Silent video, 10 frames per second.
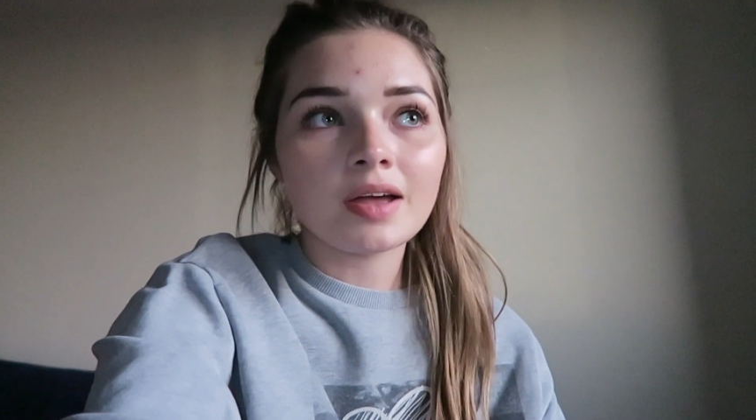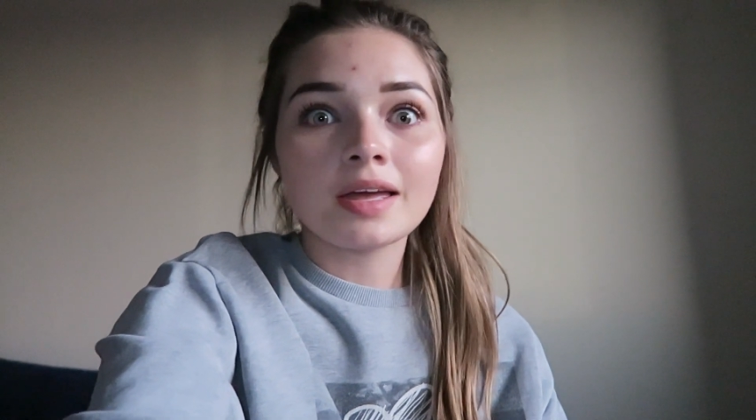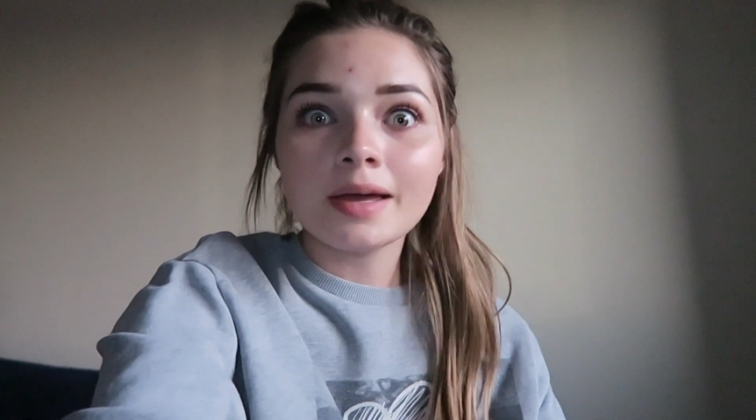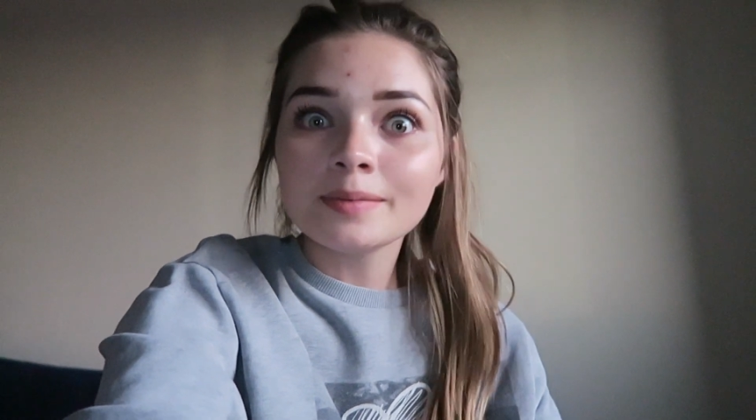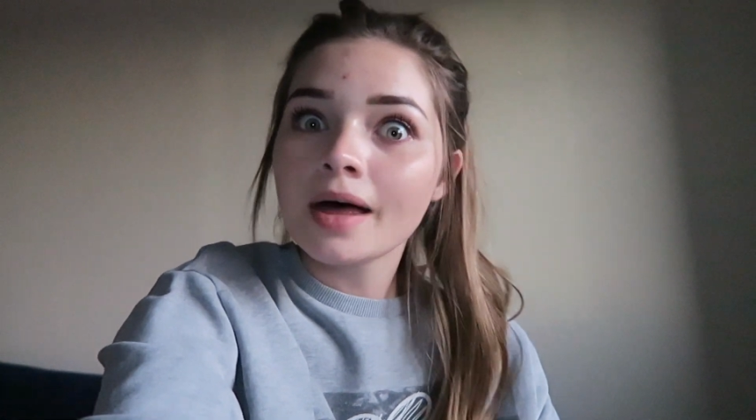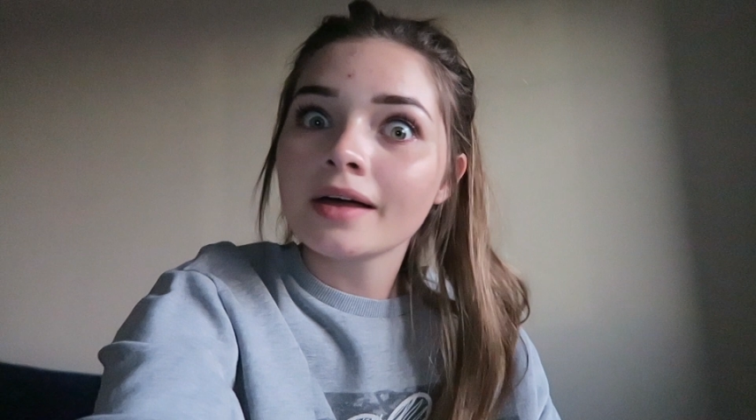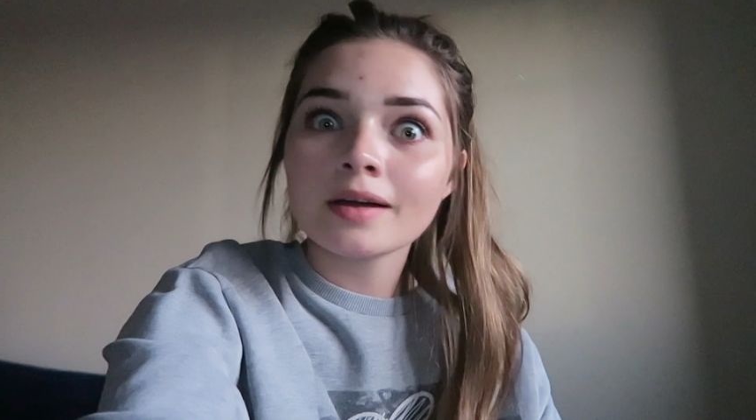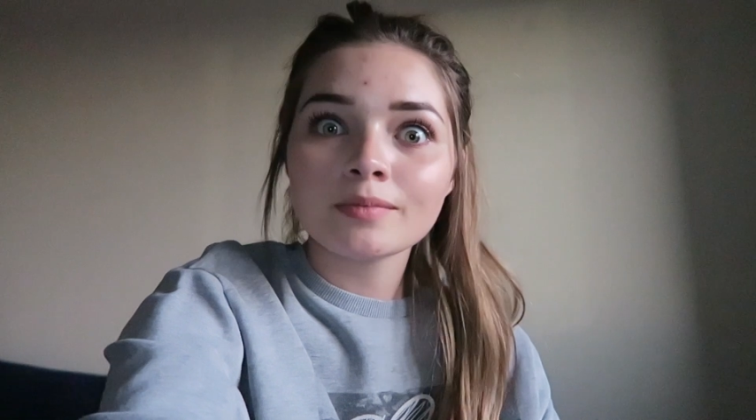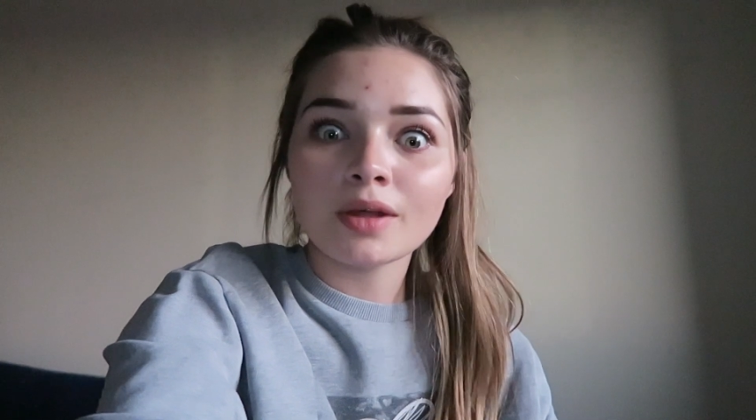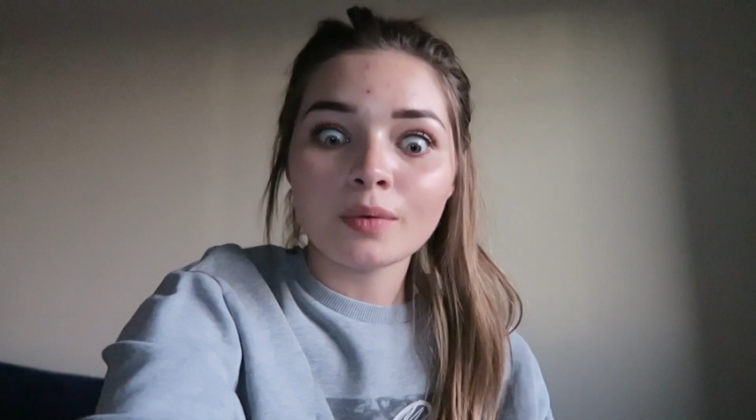I keep
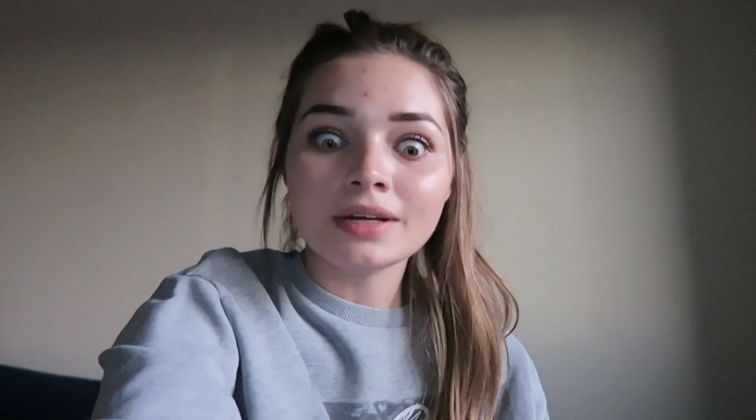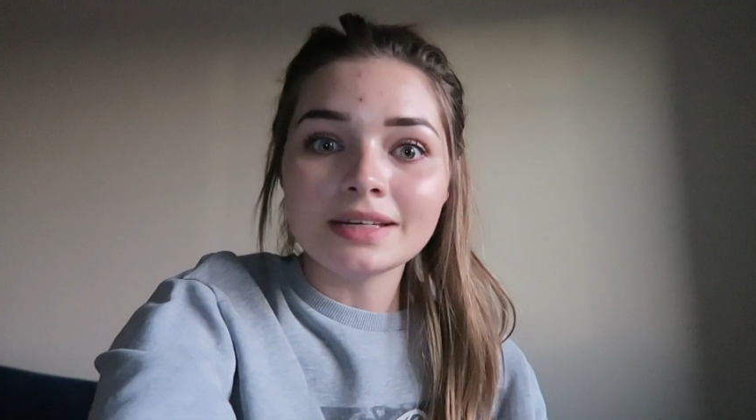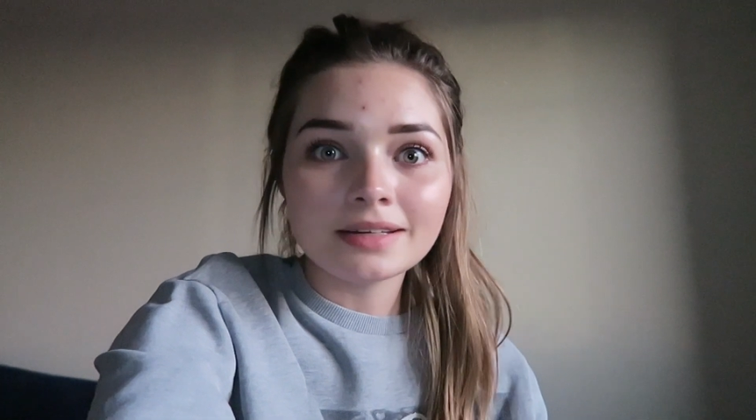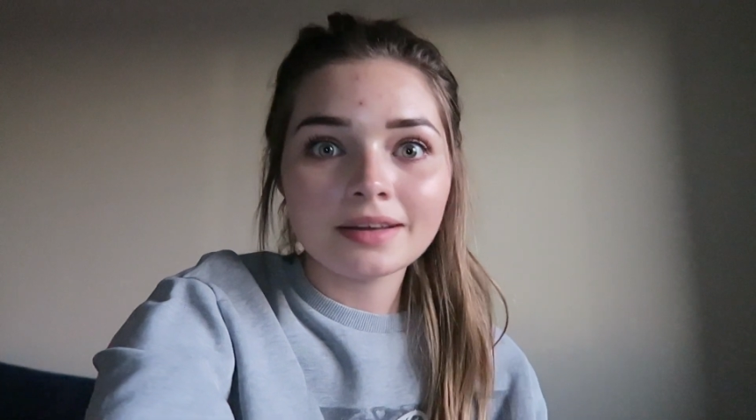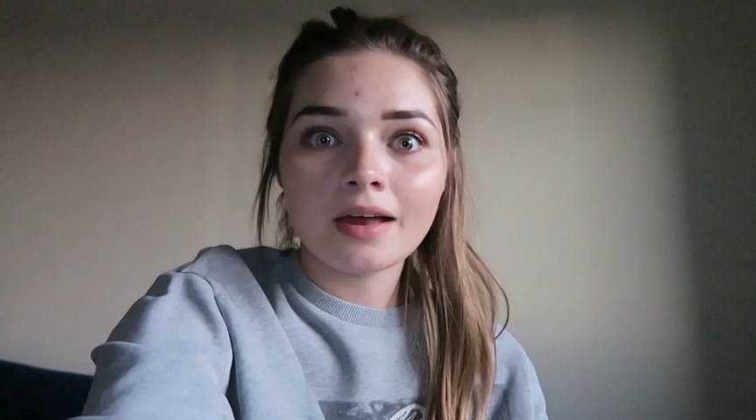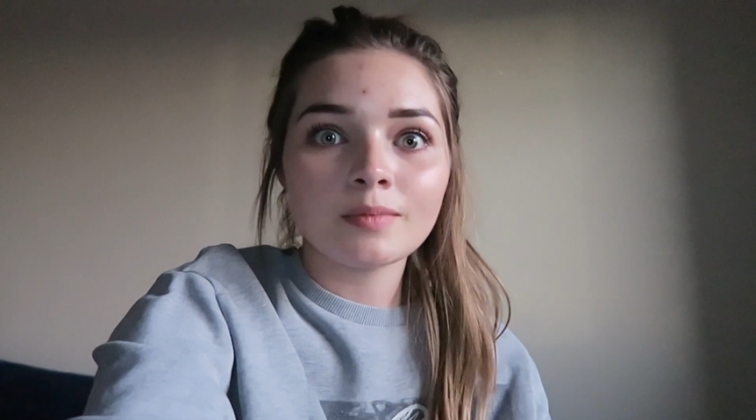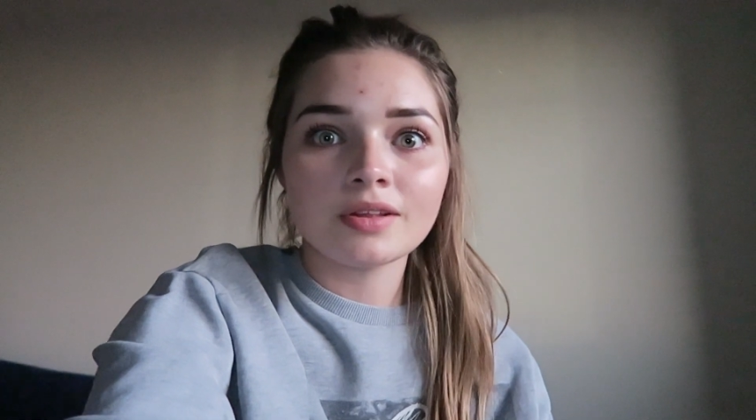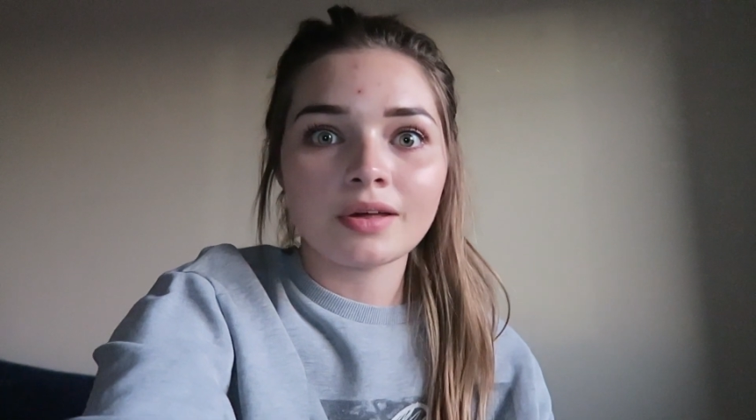telling him that we need to get him